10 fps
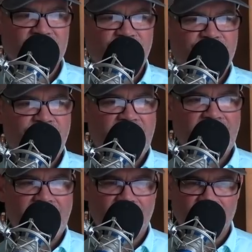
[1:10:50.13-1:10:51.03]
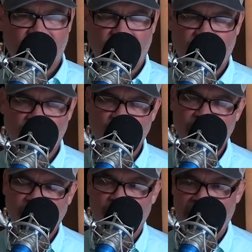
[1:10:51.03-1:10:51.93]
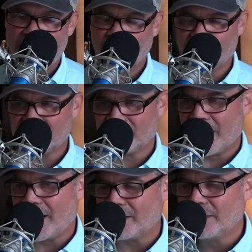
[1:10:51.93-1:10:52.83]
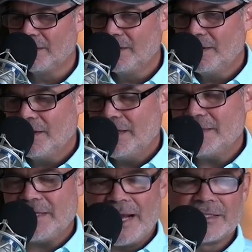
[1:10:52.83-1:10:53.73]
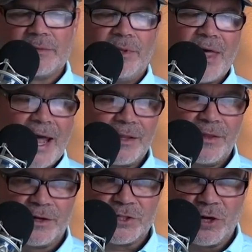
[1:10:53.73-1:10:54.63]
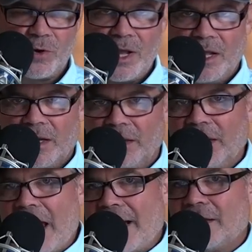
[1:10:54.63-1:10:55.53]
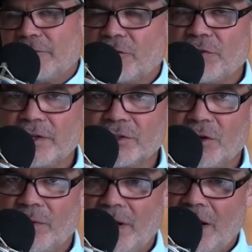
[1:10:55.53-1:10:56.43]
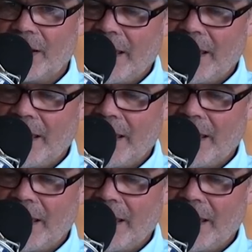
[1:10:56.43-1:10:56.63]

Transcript: just fading out in the summer, or Poa Annua that's died. He's got some of that in there. So a lot of different things going on.